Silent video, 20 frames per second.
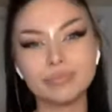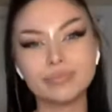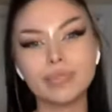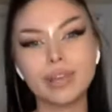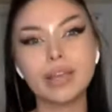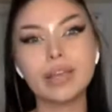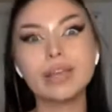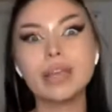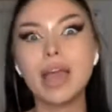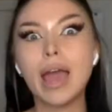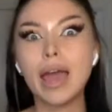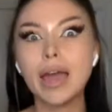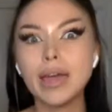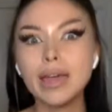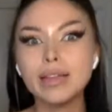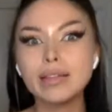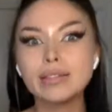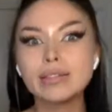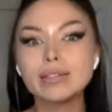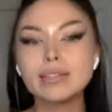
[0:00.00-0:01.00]

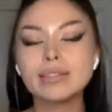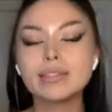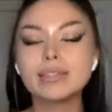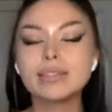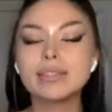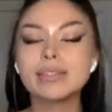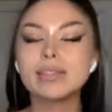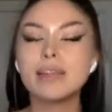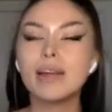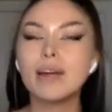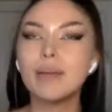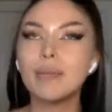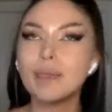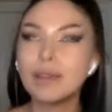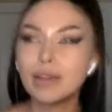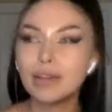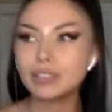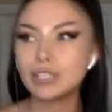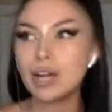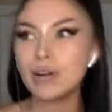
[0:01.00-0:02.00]
Yes. Oh my
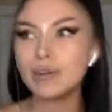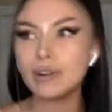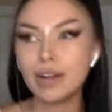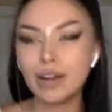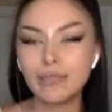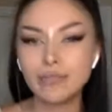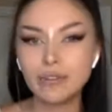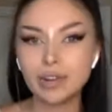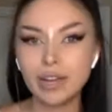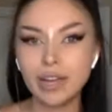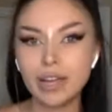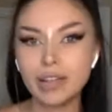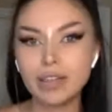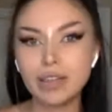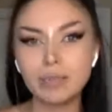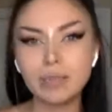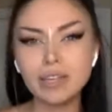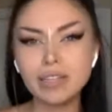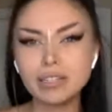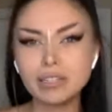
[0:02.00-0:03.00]
gosh, how could I forget?
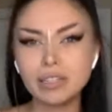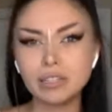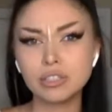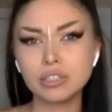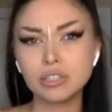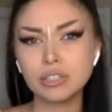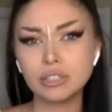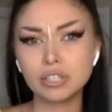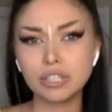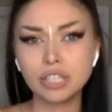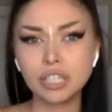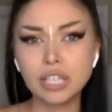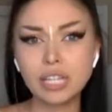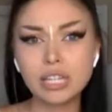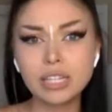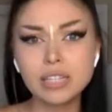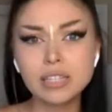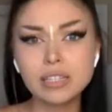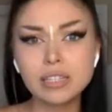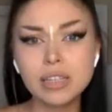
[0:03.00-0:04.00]
They make such good
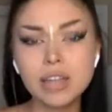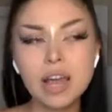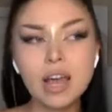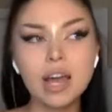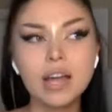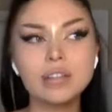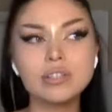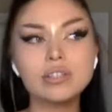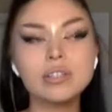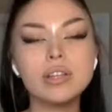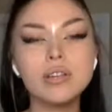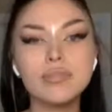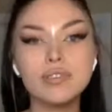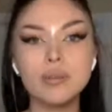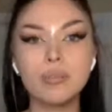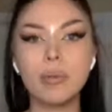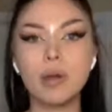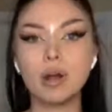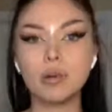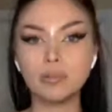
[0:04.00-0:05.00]
cheese. I also love
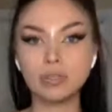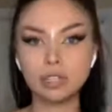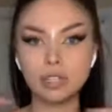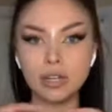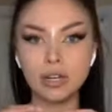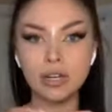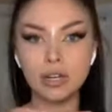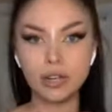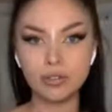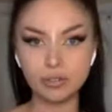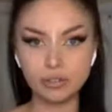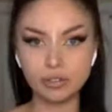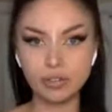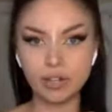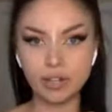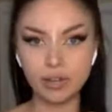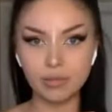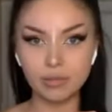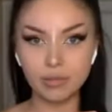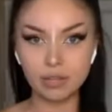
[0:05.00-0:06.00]
their Parmesan. Have you
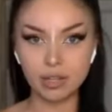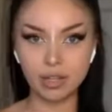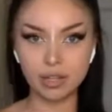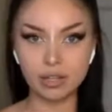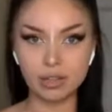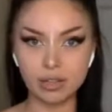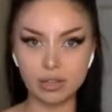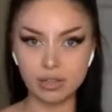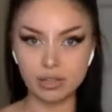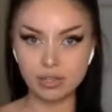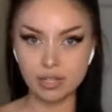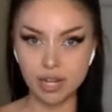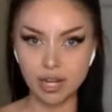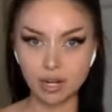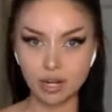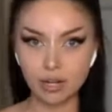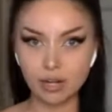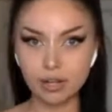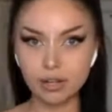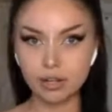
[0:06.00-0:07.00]
tried that one like in the
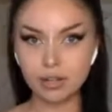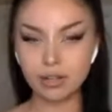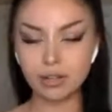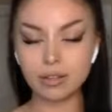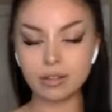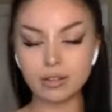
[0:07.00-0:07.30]
container?